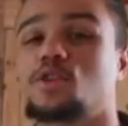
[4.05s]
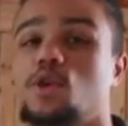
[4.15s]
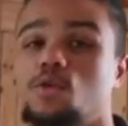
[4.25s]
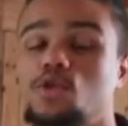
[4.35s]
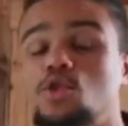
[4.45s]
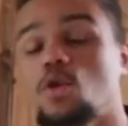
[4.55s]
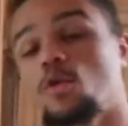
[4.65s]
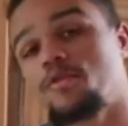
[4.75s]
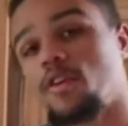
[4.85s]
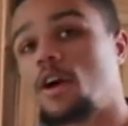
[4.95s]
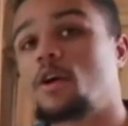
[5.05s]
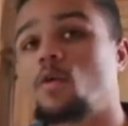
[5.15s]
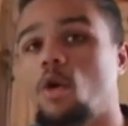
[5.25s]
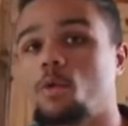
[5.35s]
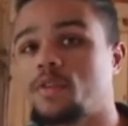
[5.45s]
So far
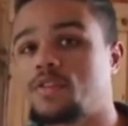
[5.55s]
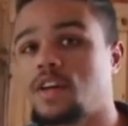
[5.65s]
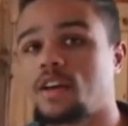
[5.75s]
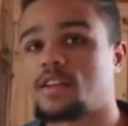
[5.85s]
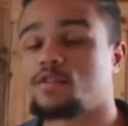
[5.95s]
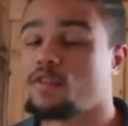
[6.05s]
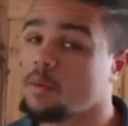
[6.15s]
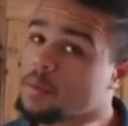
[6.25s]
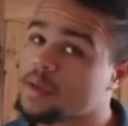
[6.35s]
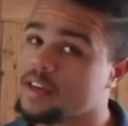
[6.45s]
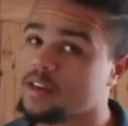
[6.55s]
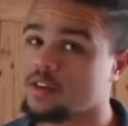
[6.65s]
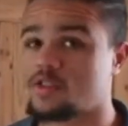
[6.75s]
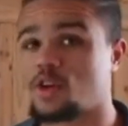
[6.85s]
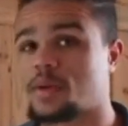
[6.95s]
what we've done is, from the beginning
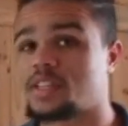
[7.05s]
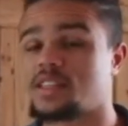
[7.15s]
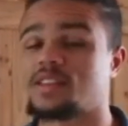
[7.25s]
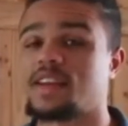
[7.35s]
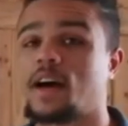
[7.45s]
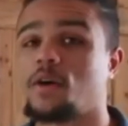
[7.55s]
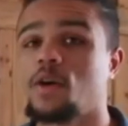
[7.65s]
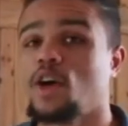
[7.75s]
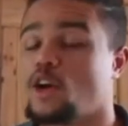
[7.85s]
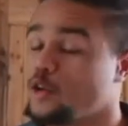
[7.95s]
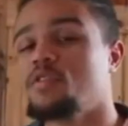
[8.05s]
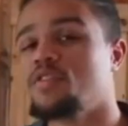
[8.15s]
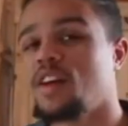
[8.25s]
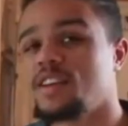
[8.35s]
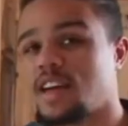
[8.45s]
of term until now, we've
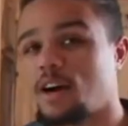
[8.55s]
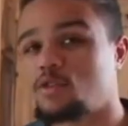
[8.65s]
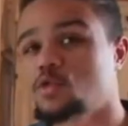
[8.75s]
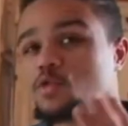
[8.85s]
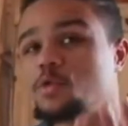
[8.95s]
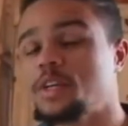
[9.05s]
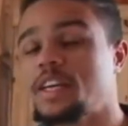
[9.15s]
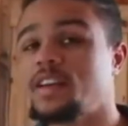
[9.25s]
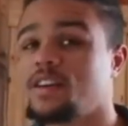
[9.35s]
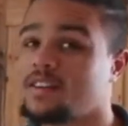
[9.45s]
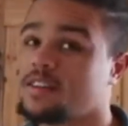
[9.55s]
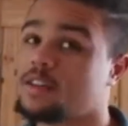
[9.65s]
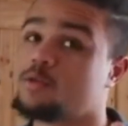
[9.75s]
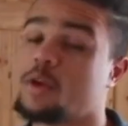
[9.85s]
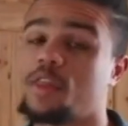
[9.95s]
learned how to read
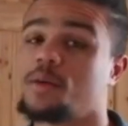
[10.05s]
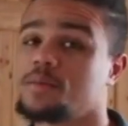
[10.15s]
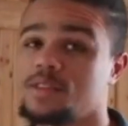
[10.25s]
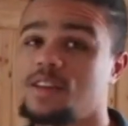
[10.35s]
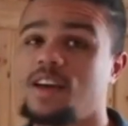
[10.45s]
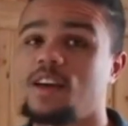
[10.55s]
the rhythms.